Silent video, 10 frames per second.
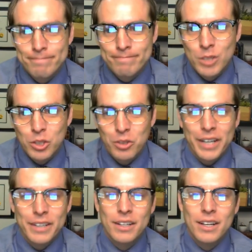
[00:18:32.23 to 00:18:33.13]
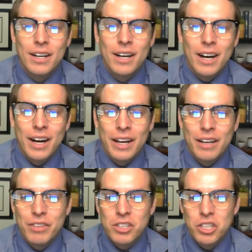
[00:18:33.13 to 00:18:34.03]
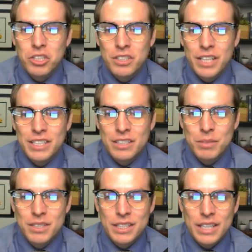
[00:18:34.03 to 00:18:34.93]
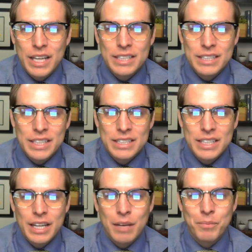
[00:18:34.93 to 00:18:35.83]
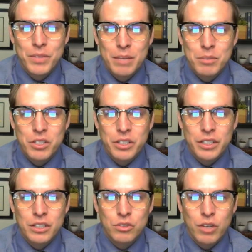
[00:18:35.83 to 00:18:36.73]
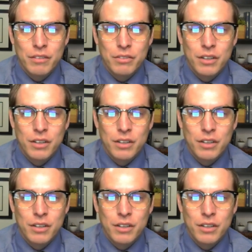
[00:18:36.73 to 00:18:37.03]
Great. If the judge does not dismiss the case against Sam's attorney can drive